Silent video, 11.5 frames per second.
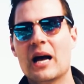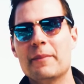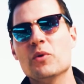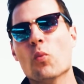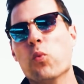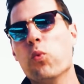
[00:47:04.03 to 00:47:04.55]
I
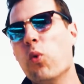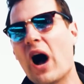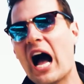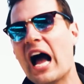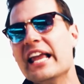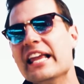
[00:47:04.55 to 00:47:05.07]
mean,
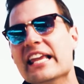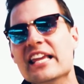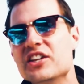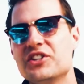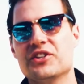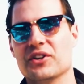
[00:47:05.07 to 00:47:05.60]
why
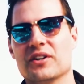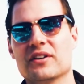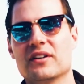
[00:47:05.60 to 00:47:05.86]
Easter?